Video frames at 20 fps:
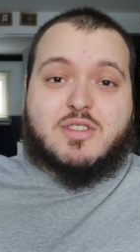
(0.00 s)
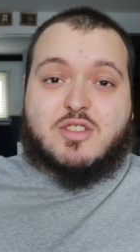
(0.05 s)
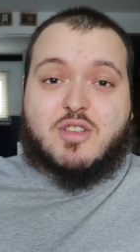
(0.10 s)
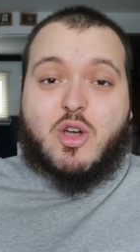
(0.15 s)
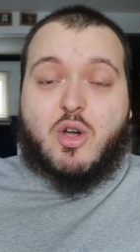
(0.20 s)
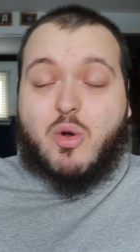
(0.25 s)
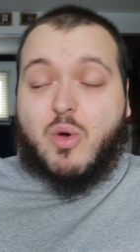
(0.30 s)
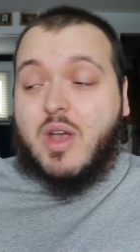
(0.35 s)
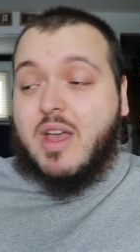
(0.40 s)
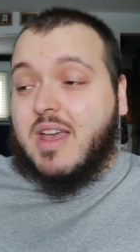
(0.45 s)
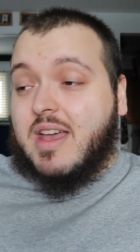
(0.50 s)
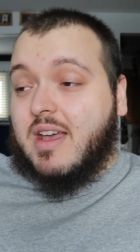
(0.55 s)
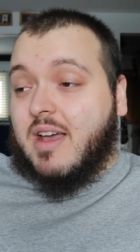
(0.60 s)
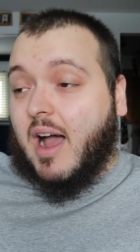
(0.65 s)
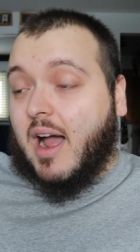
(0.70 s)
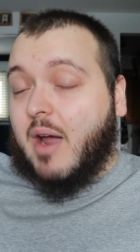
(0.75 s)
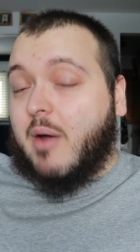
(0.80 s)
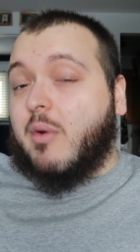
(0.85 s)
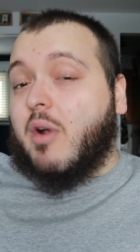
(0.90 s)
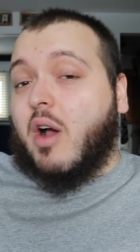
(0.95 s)
So
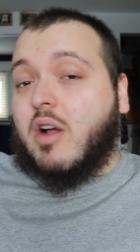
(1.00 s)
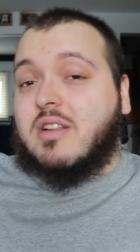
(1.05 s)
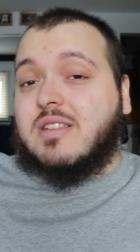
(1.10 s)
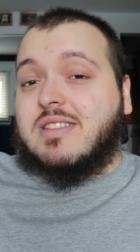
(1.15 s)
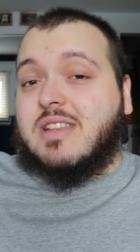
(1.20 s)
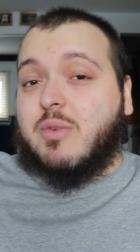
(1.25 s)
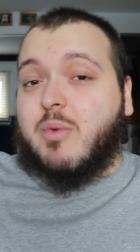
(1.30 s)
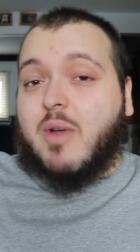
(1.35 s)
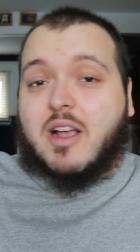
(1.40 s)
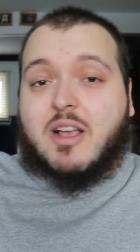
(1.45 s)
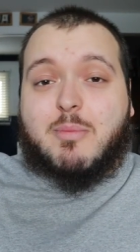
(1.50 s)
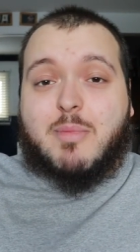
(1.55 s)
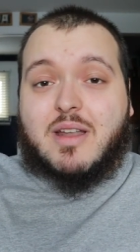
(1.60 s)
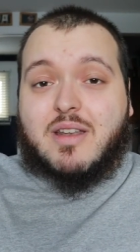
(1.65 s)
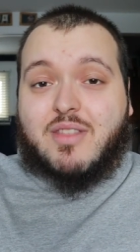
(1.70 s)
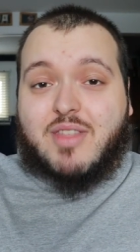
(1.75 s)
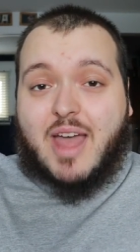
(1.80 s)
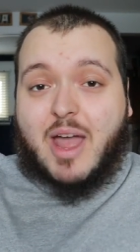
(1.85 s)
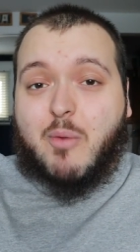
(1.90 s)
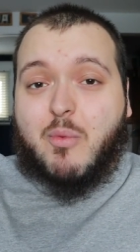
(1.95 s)
I would honestly
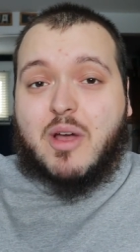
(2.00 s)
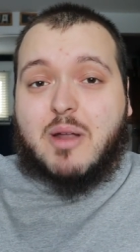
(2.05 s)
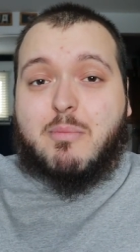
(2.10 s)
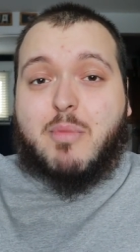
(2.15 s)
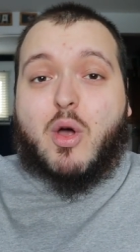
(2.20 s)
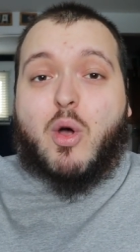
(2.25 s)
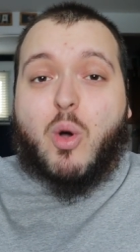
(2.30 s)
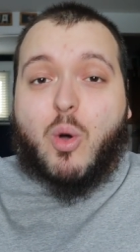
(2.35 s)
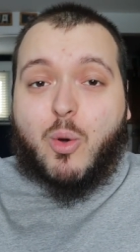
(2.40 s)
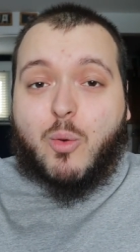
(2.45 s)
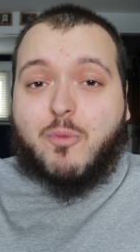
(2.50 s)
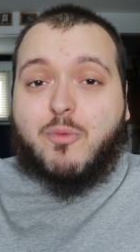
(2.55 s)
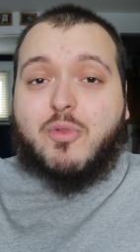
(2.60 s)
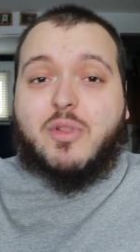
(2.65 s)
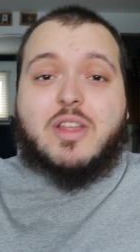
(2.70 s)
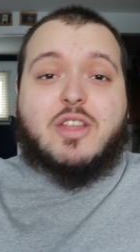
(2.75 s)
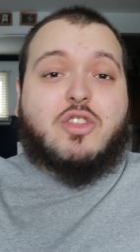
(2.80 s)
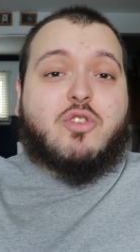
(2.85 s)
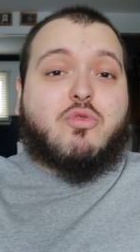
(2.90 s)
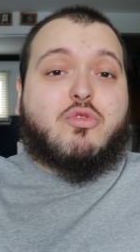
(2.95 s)
recommend that one, but
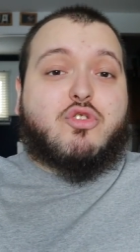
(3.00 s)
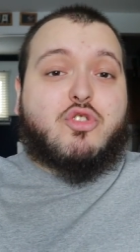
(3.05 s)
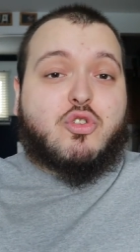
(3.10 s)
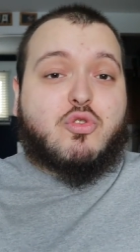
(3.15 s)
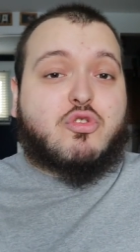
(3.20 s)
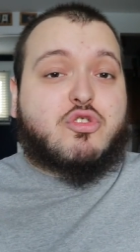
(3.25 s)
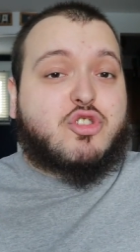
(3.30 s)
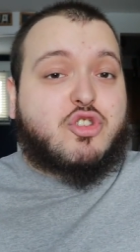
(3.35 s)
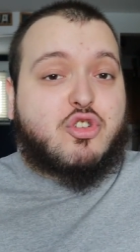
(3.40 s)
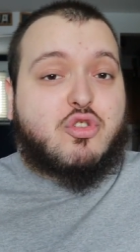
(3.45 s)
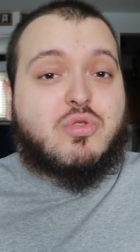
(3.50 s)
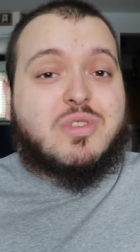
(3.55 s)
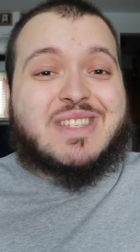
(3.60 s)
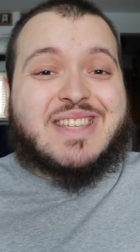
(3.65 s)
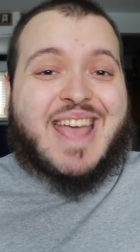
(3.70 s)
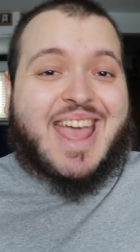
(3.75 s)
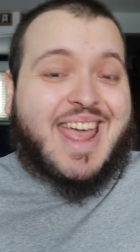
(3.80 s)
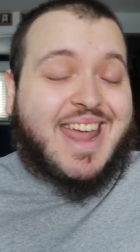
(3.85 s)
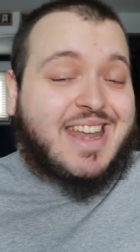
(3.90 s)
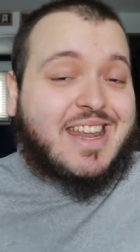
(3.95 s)
hopefully you do
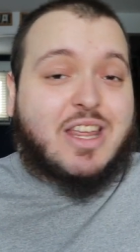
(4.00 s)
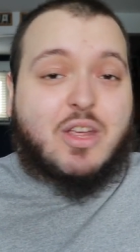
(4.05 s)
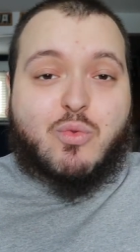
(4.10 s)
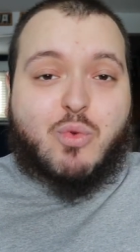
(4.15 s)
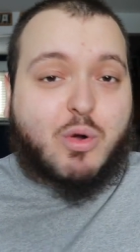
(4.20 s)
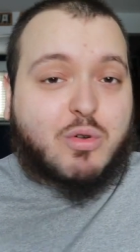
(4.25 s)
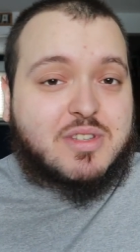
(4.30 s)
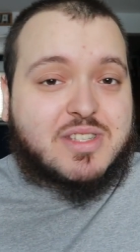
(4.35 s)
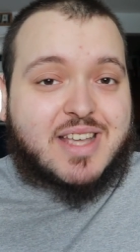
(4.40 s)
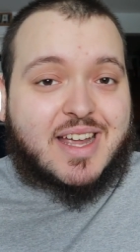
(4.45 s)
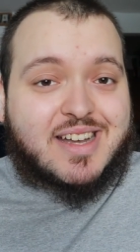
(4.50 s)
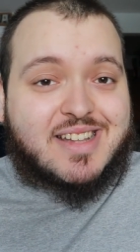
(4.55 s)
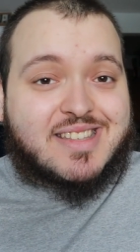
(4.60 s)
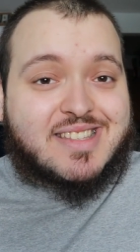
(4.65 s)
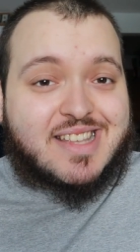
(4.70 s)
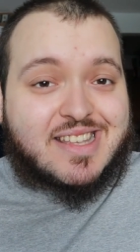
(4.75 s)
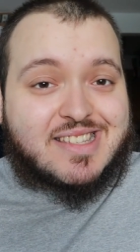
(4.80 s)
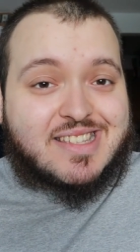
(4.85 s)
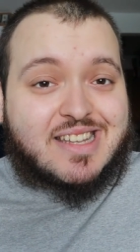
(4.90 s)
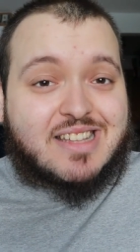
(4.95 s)
choose any roadside
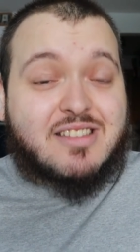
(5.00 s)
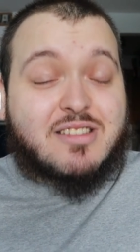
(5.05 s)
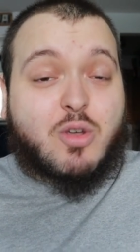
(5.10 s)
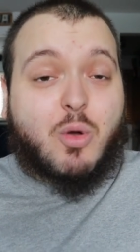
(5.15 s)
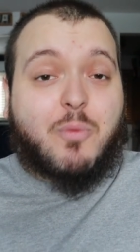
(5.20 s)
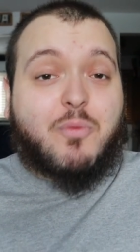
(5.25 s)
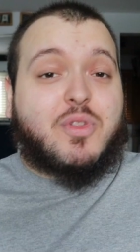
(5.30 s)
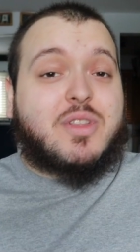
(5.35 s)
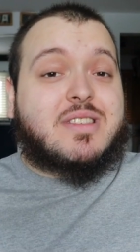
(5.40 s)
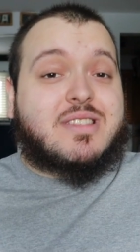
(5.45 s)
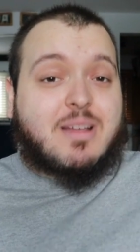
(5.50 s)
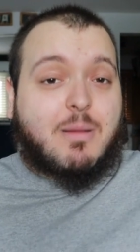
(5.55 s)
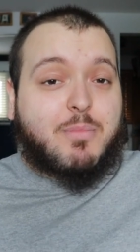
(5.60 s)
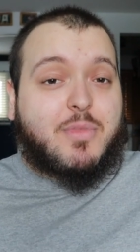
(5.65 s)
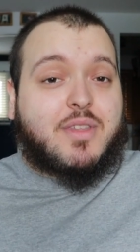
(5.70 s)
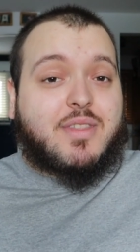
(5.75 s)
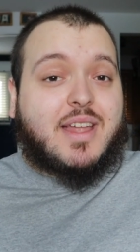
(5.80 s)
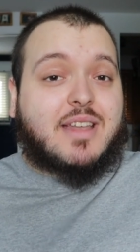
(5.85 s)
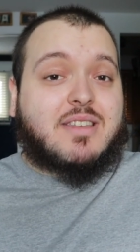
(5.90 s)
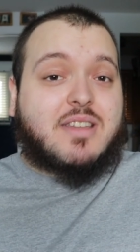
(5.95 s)
assistance, hopefully
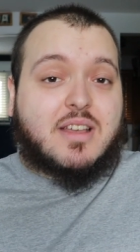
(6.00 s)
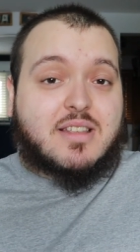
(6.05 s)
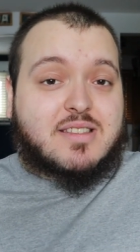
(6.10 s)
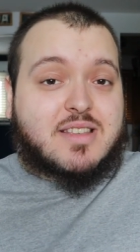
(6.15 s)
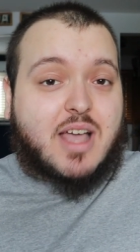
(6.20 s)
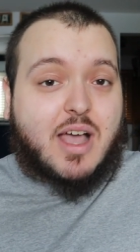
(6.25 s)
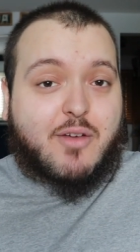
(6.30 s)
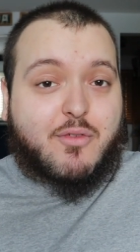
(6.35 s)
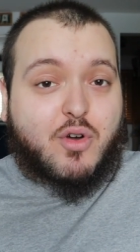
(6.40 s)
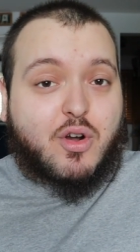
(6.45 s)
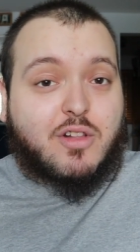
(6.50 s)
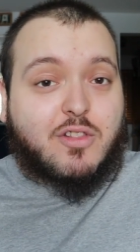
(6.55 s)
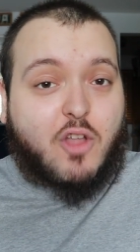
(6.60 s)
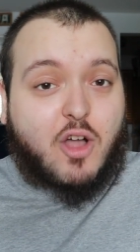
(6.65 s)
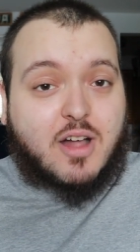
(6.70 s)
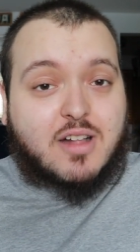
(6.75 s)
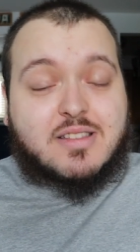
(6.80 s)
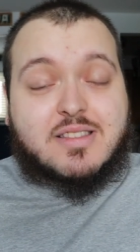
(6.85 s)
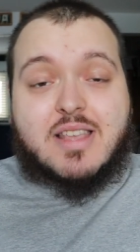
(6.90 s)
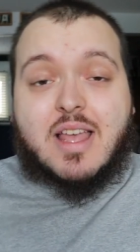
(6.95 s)
something that does cover a
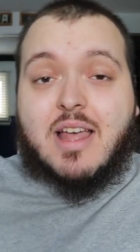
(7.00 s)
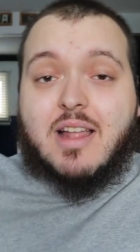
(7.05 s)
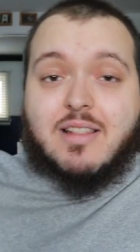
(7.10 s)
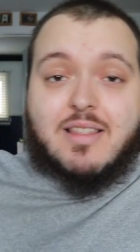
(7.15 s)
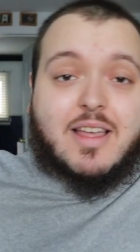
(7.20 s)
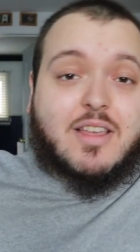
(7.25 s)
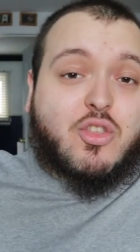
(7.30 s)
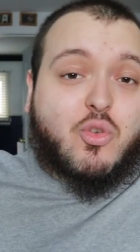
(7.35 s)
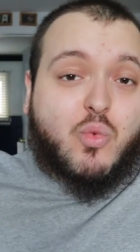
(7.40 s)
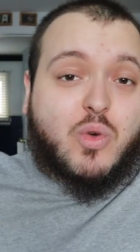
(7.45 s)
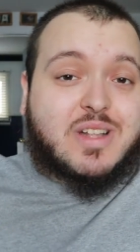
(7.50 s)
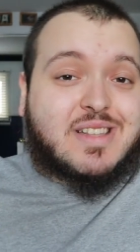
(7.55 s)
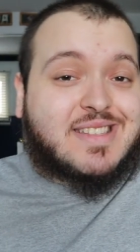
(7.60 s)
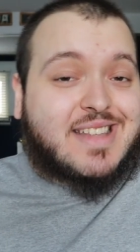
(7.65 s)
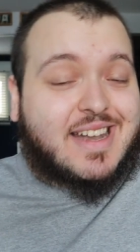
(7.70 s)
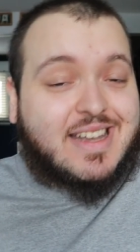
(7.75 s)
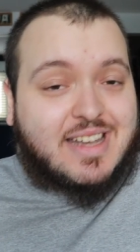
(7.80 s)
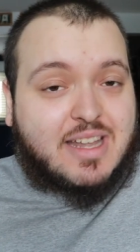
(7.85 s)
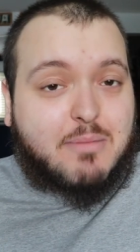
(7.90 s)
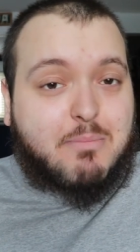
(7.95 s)
lot, like the ones
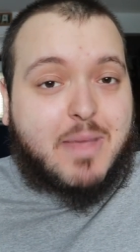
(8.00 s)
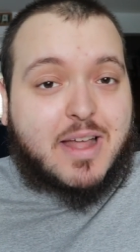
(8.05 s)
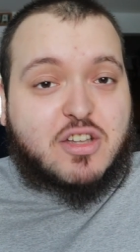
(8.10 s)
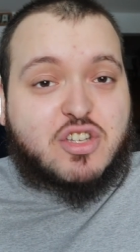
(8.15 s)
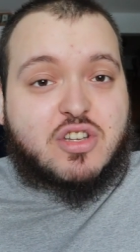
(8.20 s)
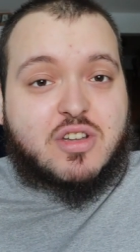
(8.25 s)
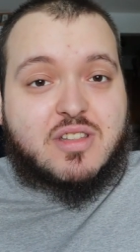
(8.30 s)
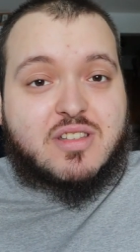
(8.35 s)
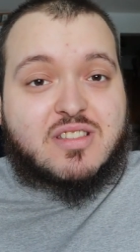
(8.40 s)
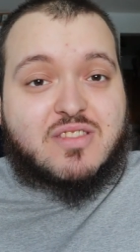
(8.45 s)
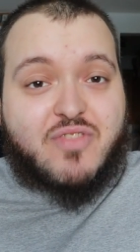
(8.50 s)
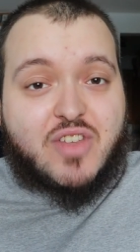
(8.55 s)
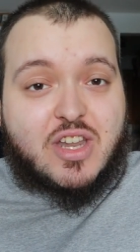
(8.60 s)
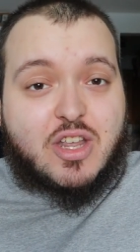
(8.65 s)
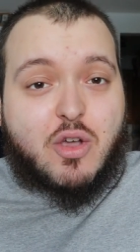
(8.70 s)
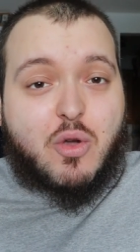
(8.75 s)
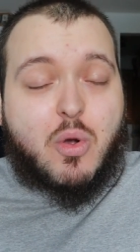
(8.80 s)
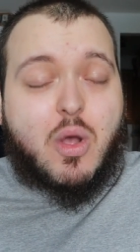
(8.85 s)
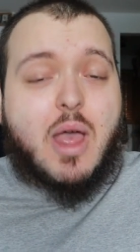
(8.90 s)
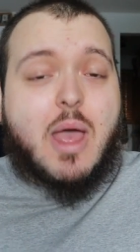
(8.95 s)
that I did mention in this
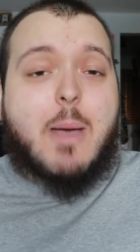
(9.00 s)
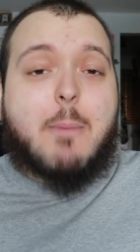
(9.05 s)
video,